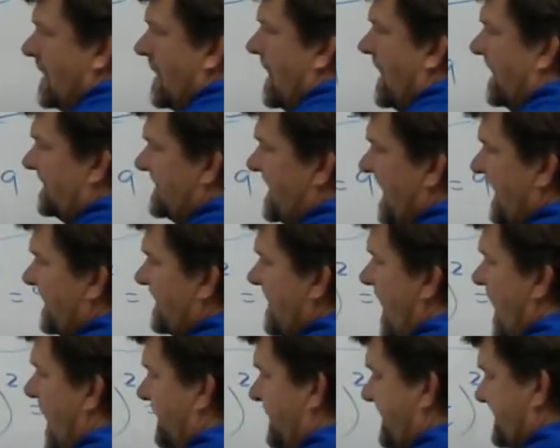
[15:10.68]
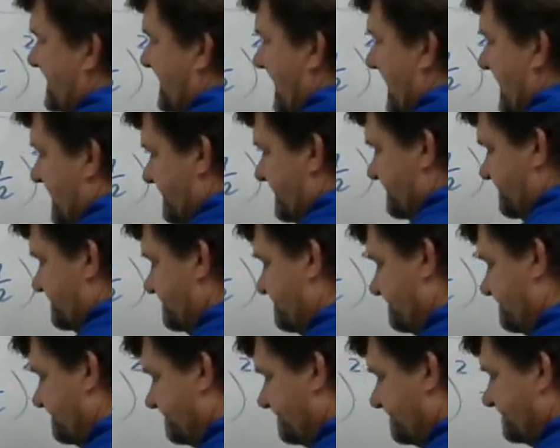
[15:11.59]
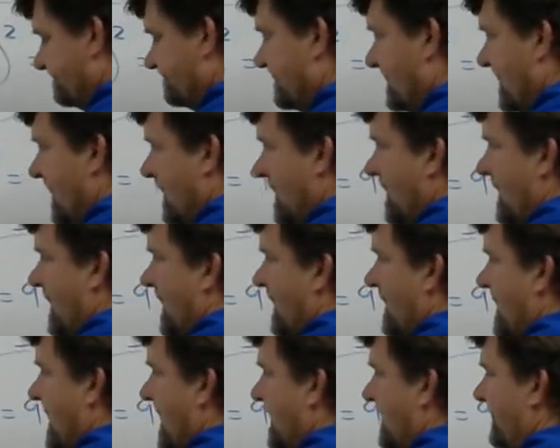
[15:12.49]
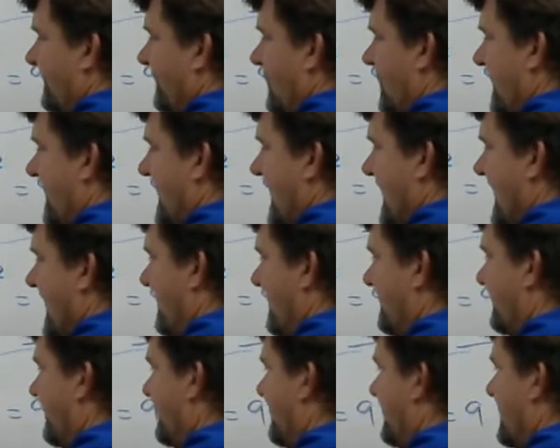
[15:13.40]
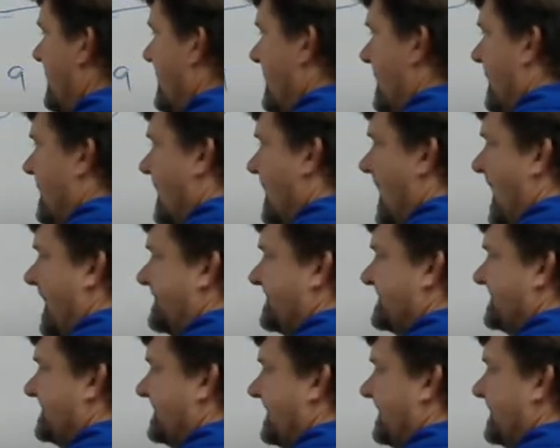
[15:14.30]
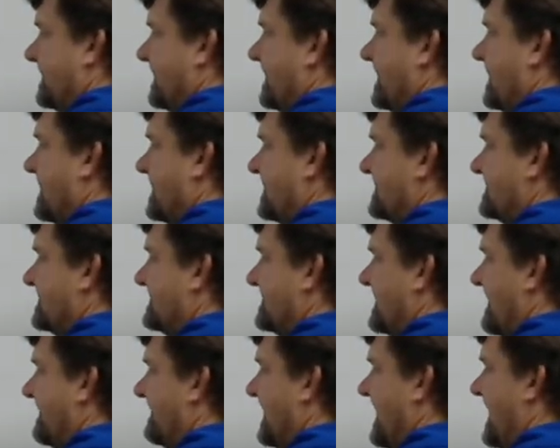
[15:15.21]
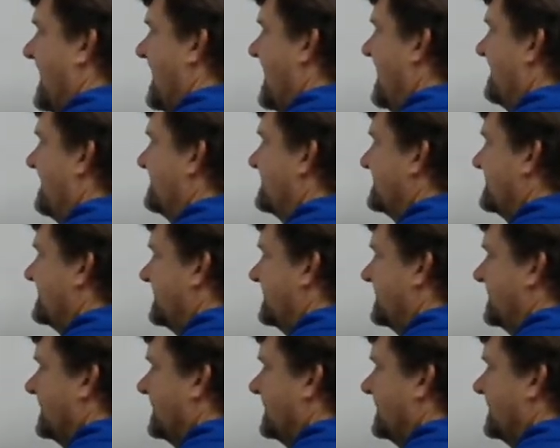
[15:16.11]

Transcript: Taking the opposite, negative 1/2, opposite, 7 halves.